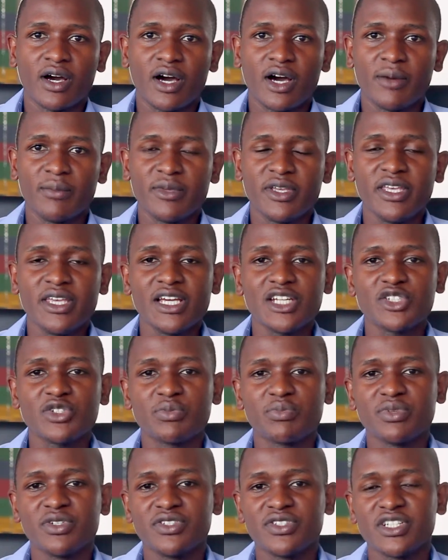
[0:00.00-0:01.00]
I'm here to
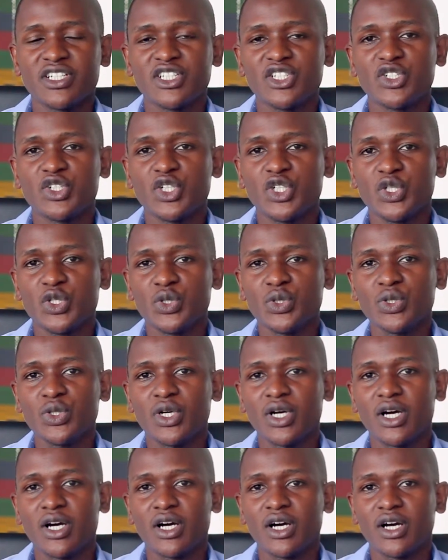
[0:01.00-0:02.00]
present to you
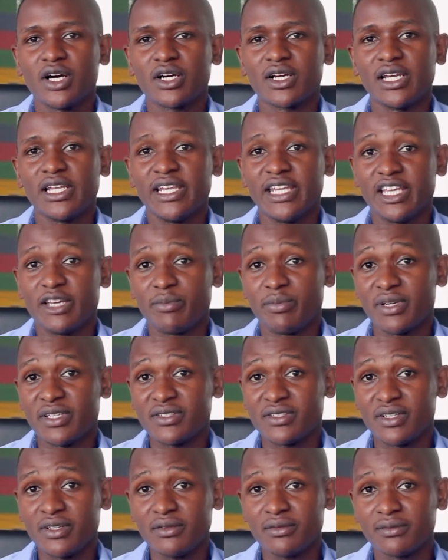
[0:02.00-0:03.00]

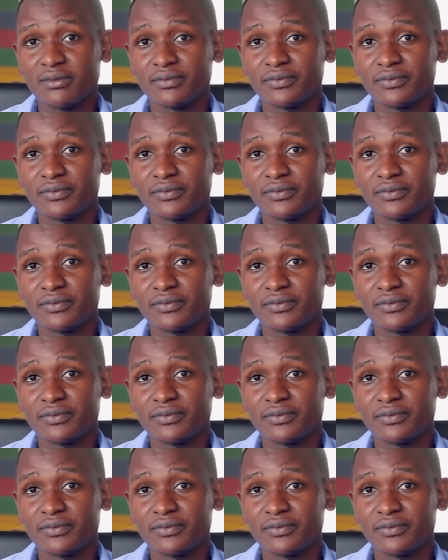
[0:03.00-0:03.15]
clinicPesa.